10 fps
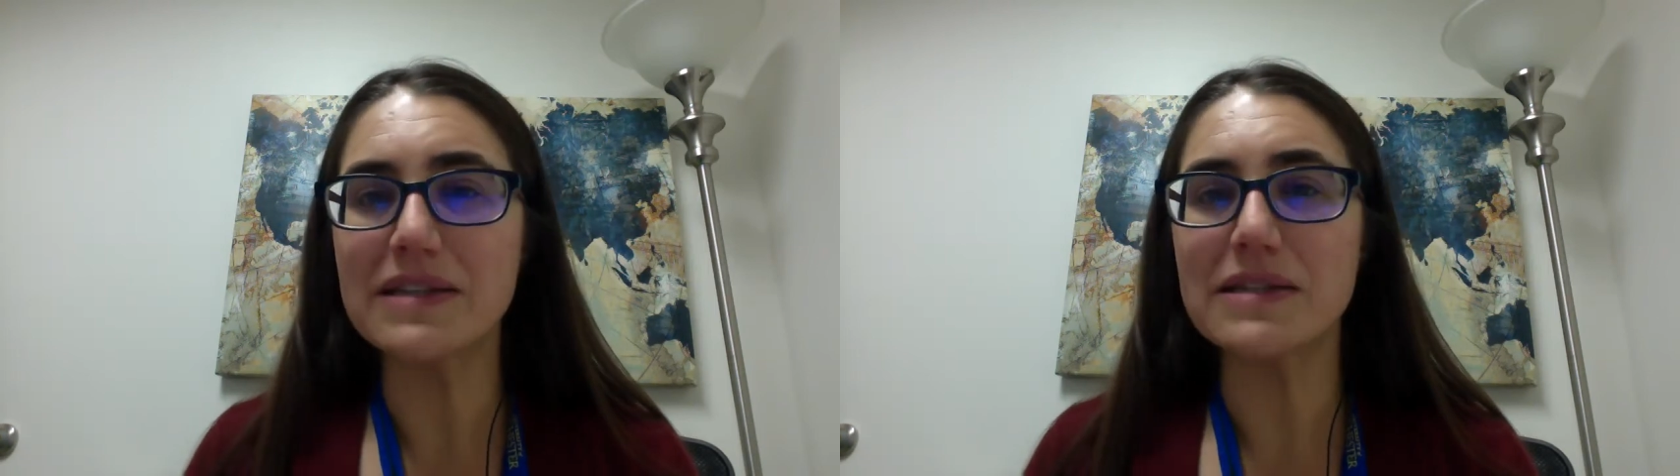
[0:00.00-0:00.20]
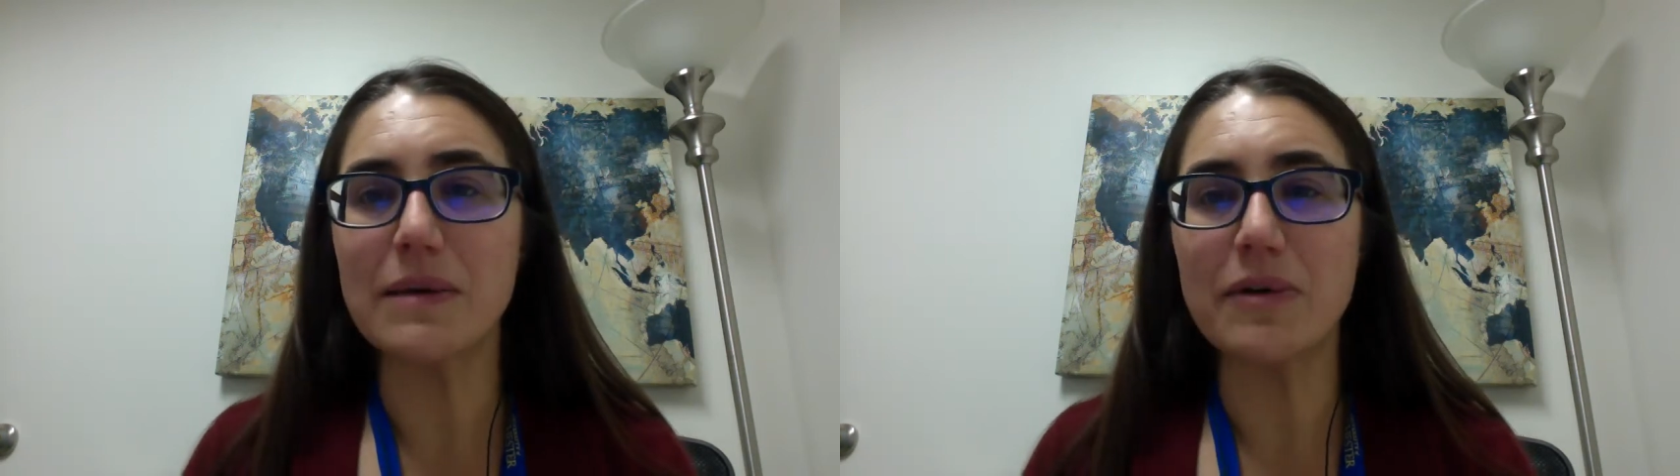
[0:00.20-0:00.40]

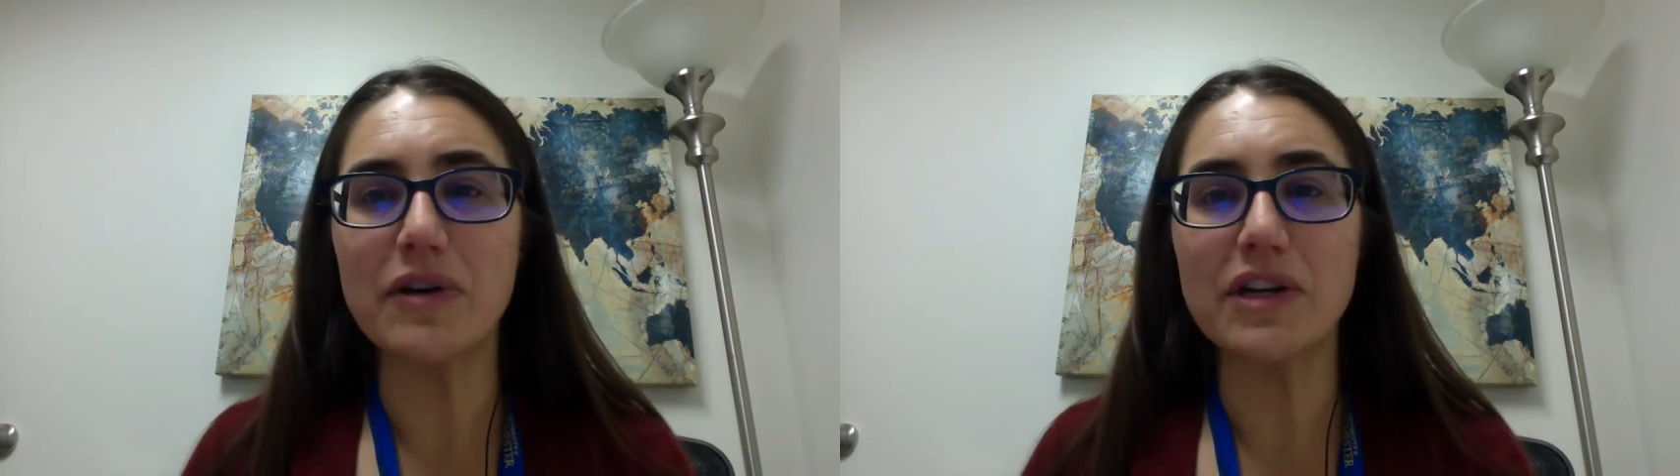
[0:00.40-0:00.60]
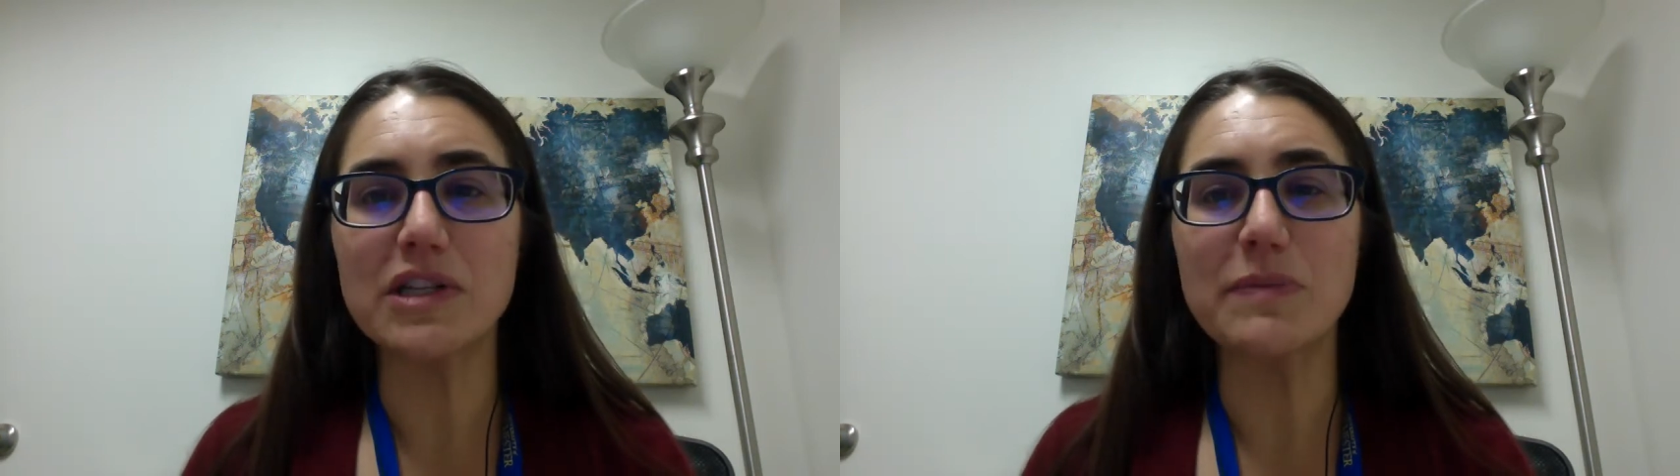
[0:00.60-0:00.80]
summer
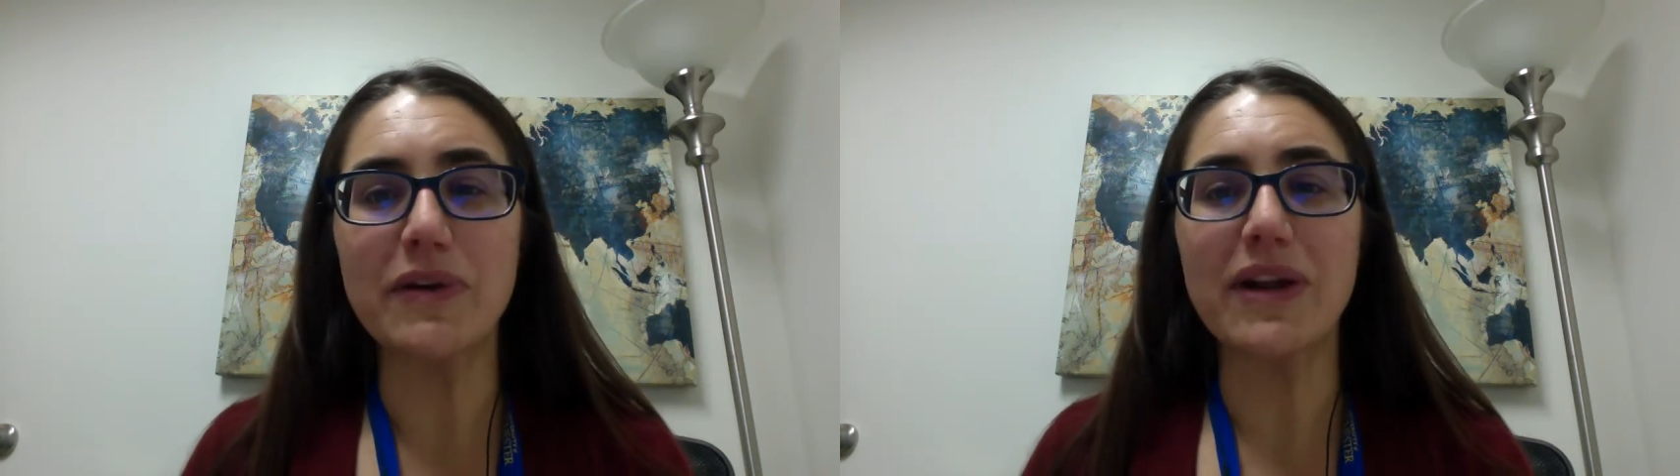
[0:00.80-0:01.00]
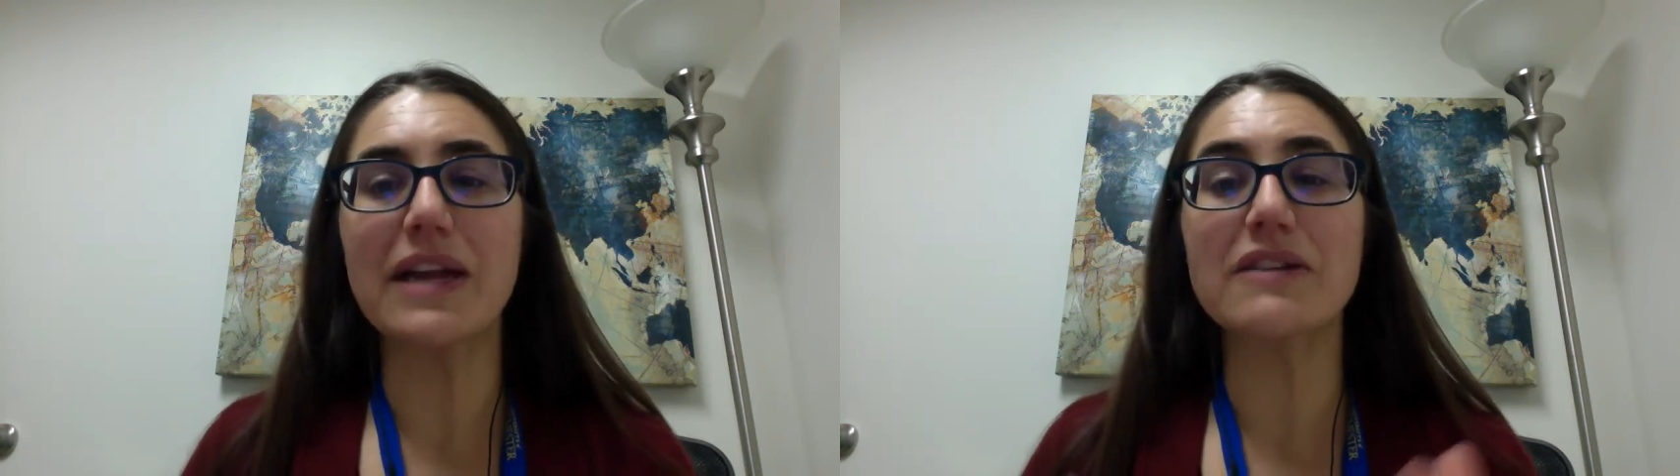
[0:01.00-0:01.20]

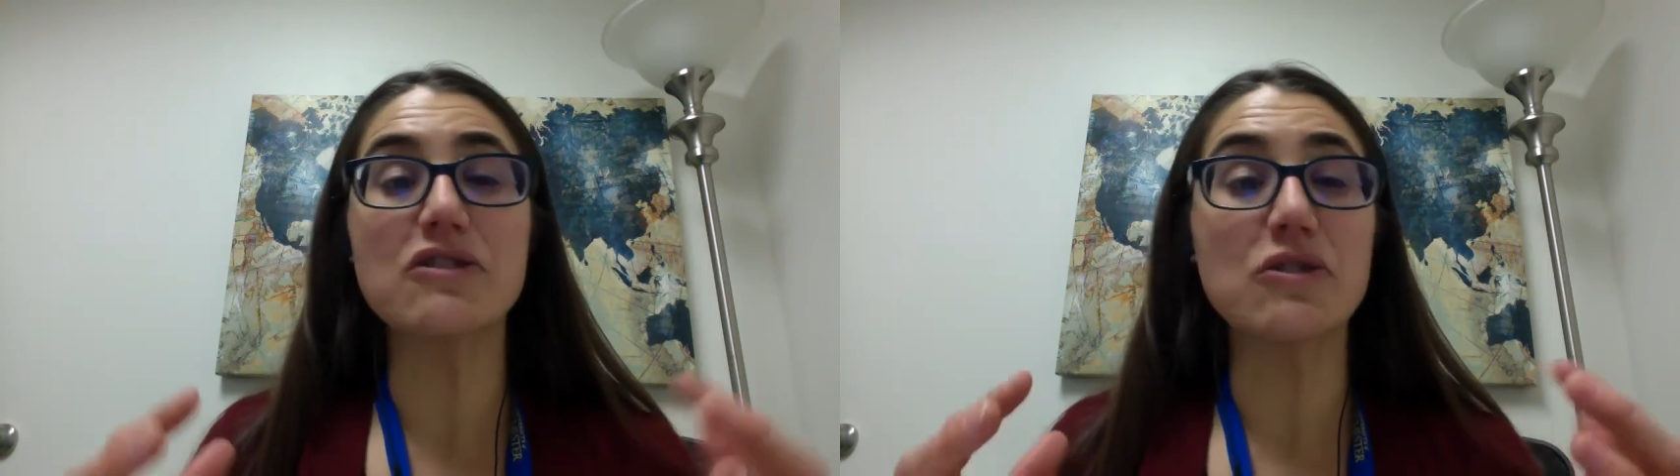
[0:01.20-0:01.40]
experience.